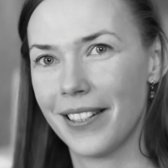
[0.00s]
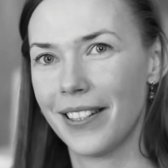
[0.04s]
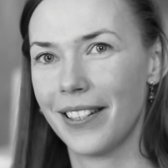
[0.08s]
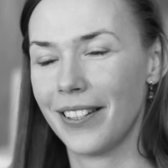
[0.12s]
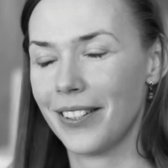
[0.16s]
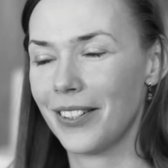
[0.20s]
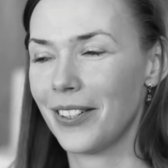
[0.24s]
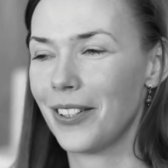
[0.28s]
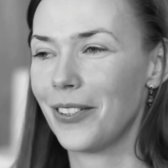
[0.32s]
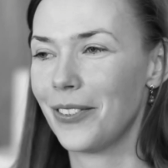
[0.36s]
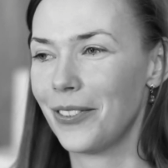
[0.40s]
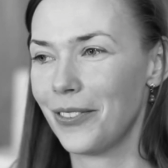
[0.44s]
you
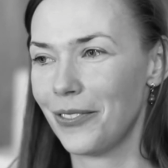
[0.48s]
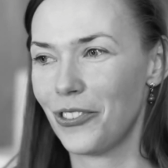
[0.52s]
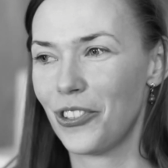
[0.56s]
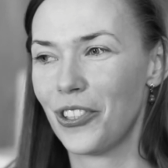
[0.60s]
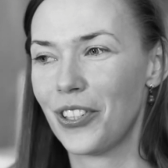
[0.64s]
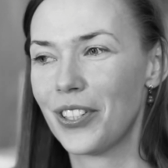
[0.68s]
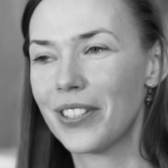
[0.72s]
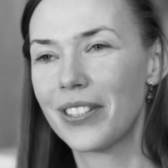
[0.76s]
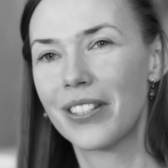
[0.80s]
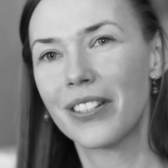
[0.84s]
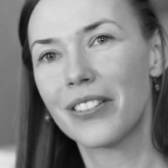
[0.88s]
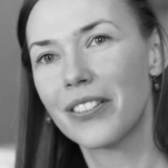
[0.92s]
know,
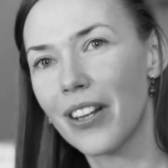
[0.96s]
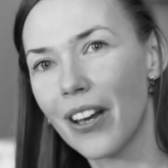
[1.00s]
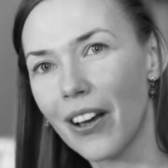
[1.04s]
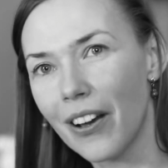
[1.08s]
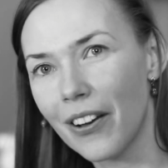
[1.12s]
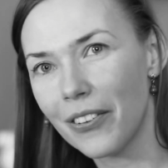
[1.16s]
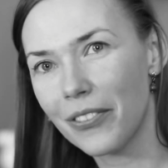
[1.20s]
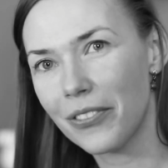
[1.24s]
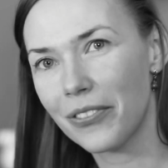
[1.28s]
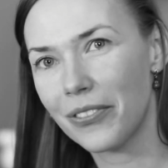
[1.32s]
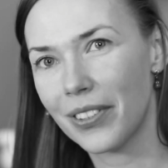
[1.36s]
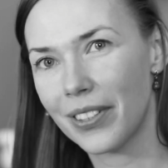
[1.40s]
just
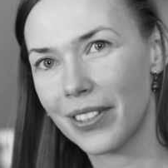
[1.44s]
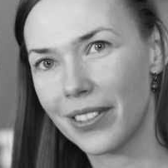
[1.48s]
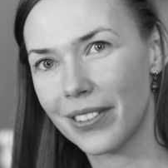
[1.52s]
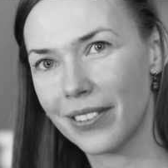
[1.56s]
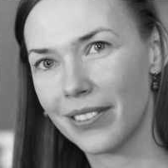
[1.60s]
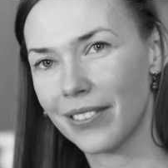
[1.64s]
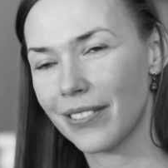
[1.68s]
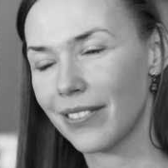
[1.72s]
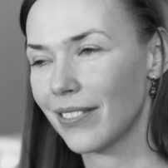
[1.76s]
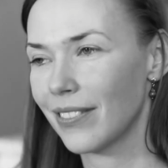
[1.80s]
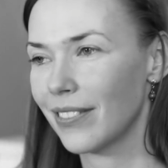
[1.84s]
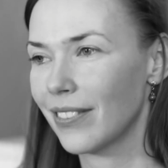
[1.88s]
enough
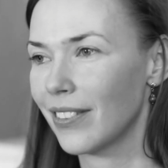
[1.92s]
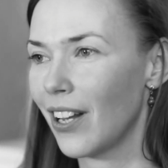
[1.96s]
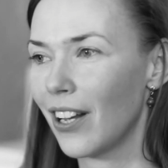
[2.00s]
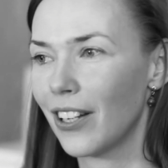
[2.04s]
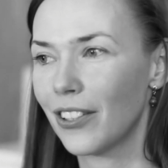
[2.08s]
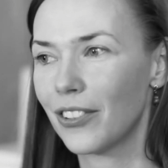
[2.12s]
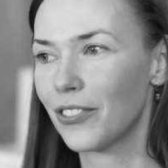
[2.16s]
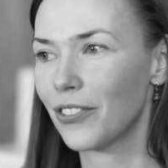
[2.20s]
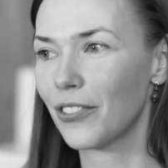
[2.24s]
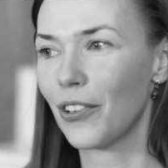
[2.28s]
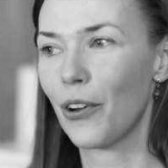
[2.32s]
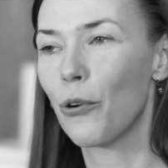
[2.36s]
and
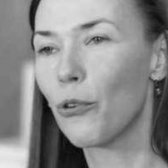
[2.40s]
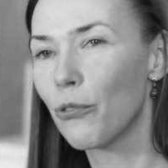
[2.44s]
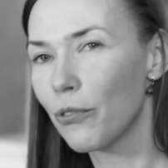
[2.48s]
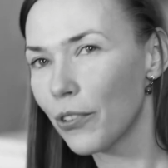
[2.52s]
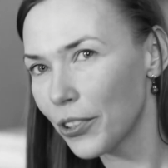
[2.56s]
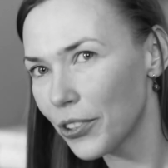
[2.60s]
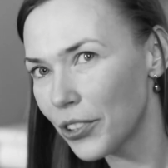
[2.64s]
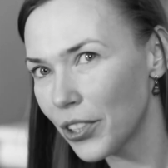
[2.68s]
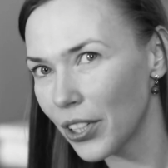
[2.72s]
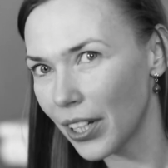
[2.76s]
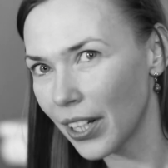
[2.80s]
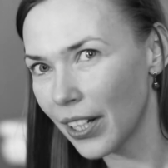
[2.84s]
not
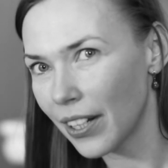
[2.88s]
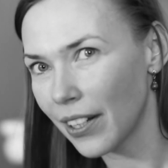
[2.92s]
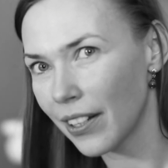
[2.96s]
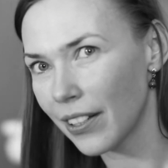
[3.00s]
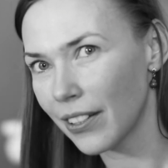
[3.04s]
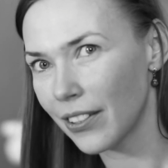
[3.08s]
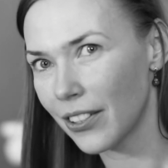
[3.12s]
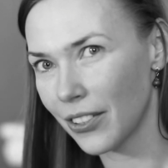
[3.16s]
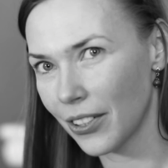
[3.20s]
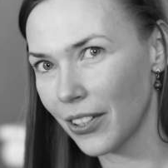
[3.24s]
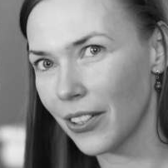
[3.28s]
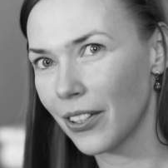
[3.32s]

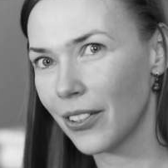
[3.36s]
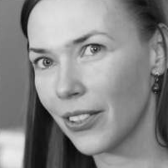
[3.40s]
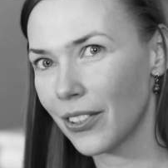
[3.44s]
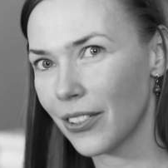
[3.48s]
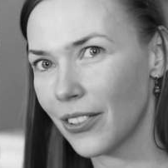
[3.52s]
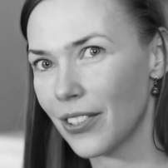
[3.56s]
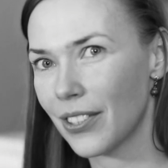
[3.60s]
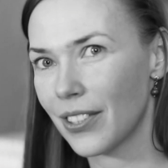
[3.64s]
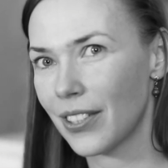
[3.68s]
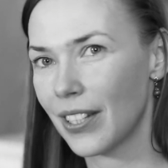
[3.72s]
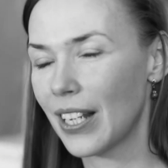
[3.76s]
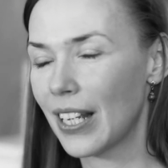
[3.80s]
overdone, you know,
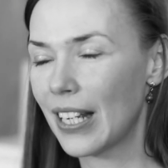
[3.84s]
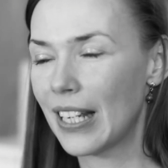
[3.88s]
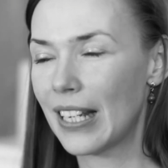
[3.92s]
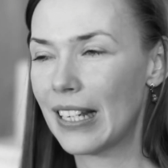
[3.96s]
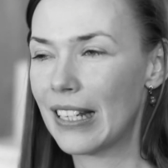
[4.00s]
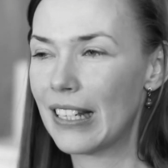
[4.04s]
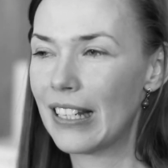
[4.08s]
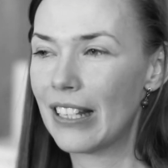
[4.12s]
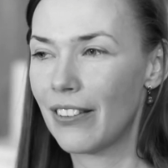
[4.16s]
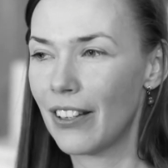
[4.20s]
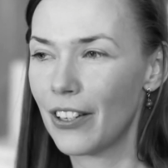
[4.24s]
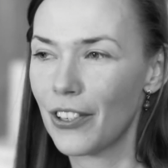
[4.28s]
because
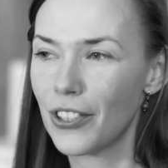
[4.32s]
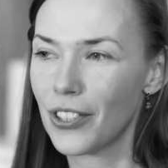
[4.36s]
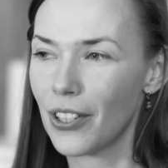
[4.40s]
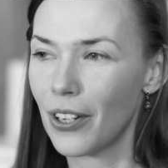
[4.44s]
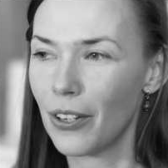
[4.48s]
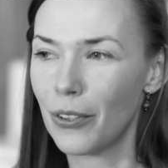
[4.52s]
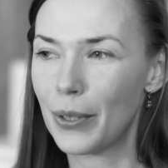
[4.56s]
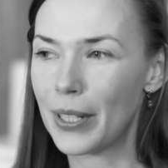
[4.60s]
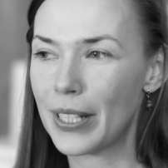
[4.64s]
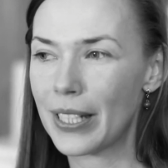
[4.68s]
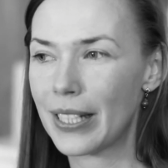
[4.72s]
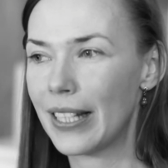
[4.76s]
there's
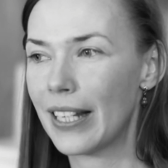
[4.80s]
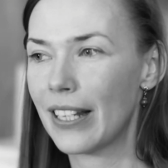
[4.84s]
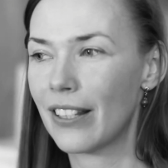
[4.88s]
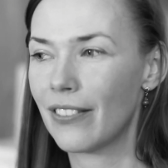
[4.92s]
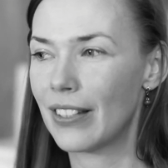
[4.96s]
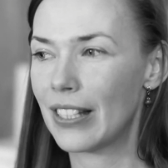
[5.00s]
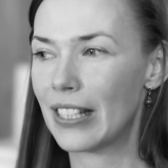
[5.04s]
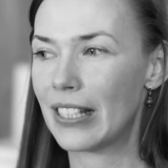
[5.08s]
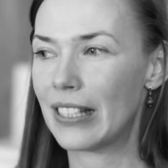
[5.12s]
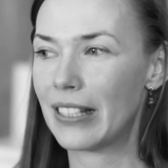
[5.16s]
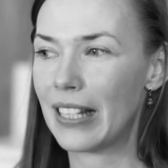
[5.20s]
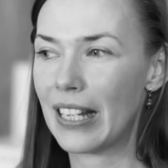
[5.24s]
always like
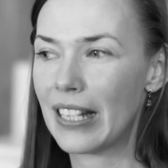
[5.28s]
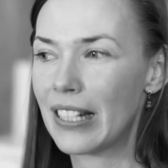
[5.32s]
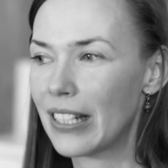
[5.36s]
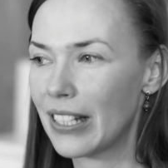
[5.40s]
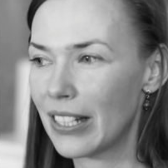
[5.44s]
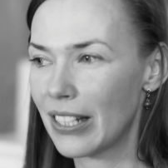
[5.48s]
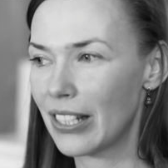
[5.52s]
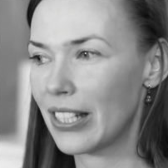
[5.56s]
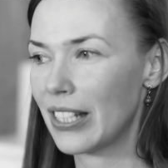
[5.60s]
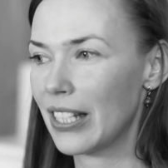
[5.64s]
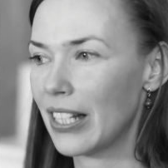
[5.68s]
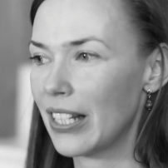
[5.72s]
this
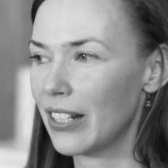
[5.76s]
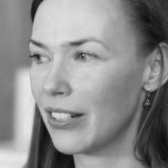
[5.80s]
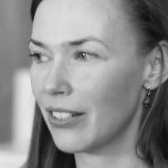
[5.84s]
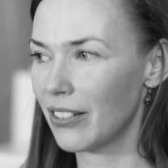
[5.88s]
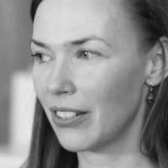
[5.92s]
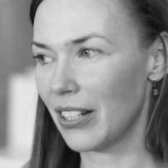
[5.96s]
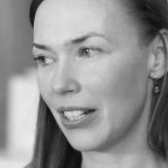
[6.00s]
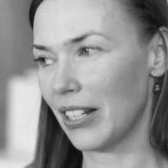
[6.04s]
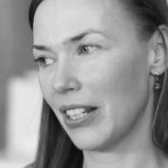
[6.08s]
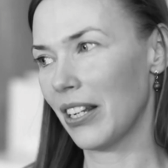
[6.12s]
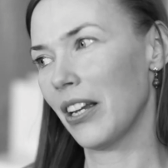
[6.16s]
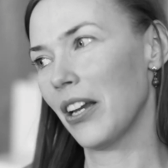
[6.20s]
tendency
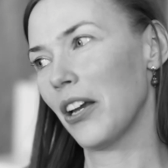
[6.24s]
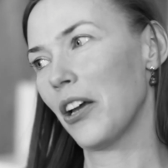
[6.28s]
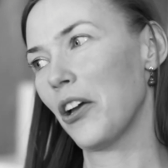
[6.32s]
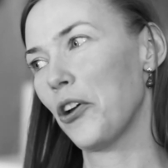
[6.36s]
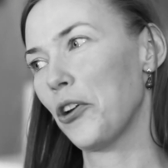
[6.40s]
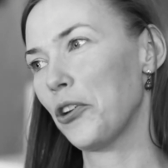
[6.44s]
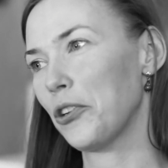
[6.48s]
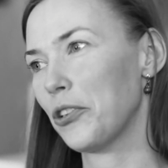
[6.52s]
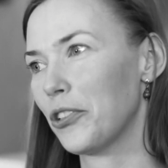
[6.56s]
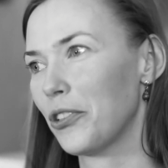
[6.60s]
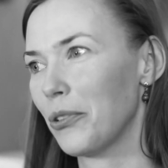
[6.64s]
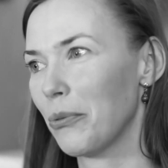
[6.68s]
in
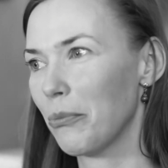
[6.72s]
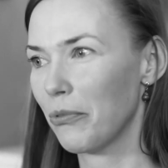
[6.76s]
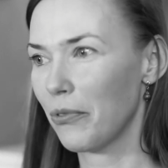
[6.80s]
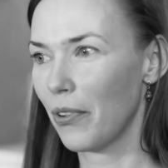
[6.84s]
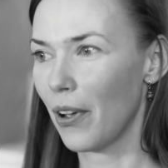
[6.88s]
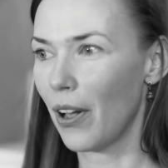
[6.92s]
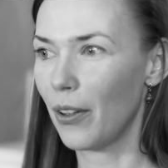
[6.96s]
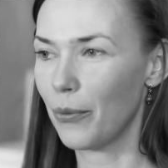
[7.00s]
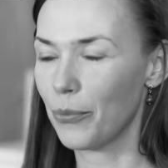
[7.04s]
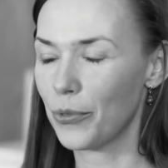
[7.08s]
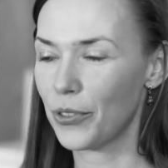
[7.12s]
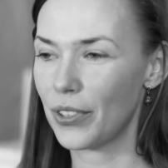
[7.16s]
some
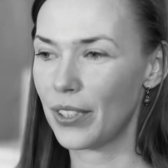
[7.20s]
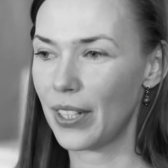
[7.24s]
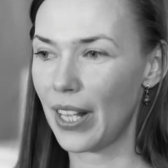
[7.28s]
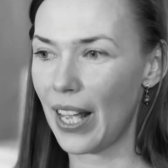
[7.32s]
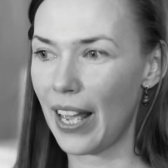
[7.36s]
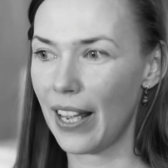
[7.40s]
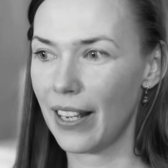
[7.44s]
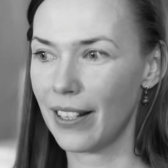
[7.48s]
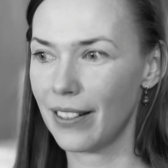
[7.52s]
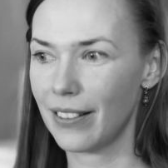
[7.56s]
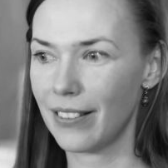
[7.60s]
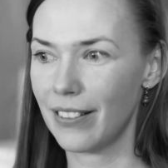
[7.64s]
films
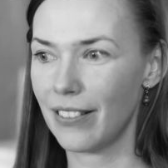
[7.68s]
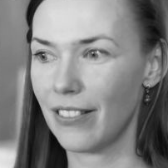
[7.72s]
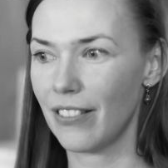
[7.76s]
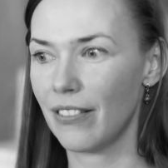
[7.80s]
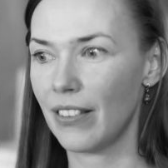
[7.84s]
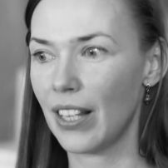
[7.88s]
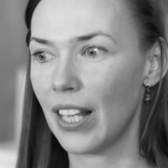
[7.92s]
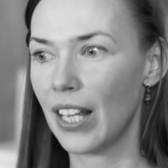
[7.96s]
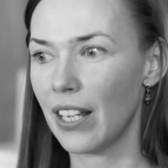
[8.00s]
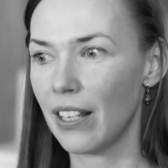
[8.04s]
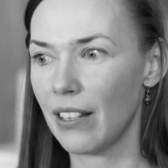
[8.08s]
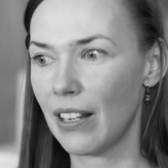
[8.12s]
that
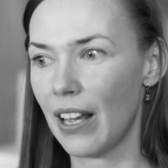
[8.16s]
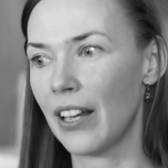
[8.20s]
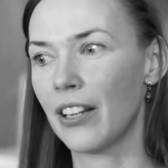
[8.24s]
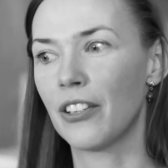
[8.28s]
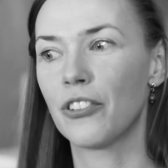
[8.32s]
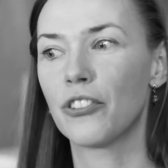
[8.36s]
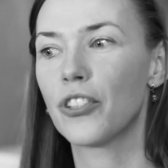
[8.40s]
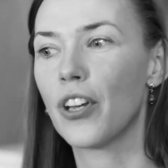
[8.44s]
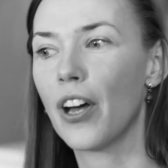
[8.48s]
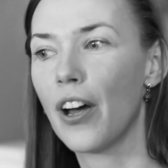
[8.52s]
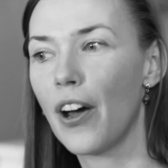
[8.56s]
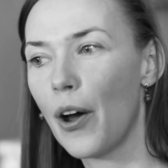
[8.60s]
they
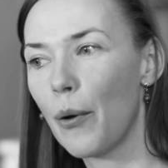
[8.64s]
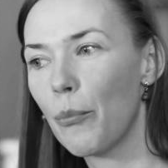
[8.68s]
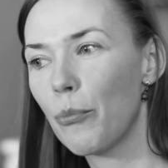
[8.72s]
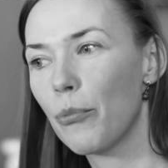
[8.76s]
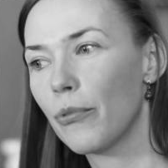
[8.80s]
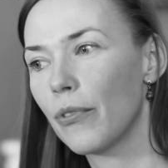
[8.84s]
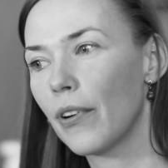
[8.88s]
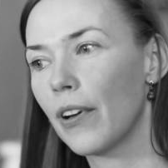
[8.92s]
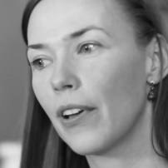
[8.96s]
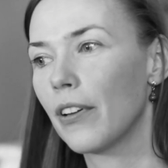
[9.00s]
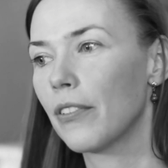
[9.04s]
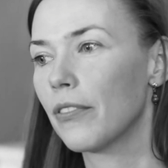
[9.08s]
end up
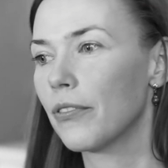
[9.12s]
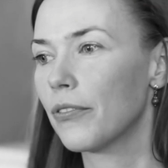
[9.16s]
with